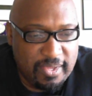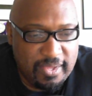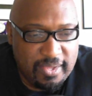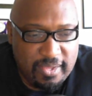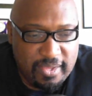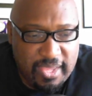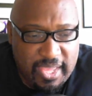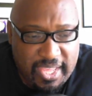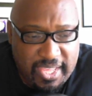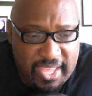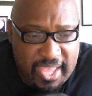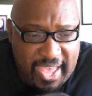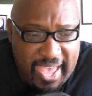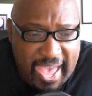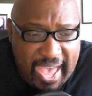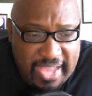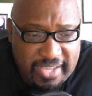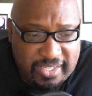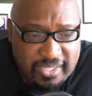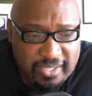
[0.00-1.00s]
A
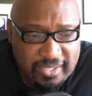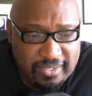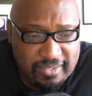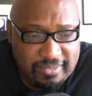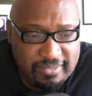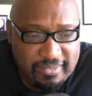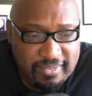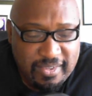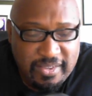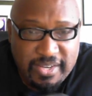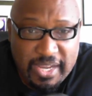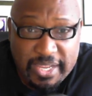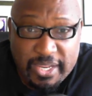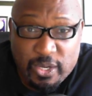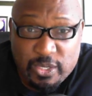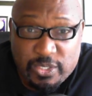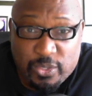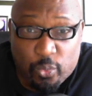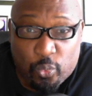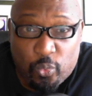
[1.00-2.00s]
hack. Now
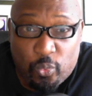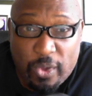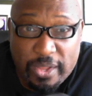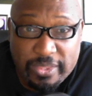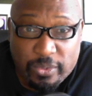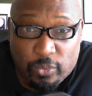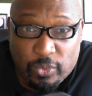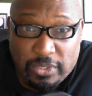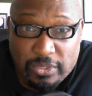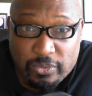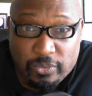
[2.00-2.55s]
here's the one that will